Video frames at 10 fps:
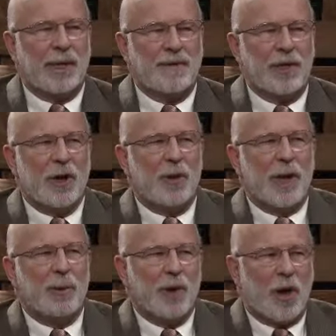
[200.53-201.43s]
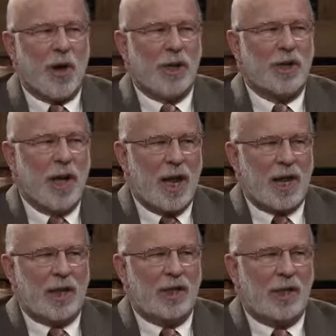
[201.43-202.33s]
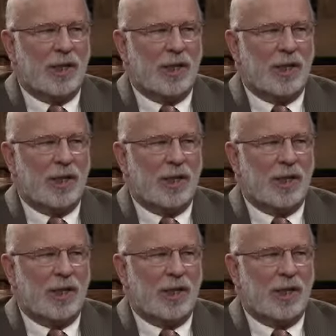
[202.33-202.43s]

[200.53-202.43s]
even though they would all acknowledge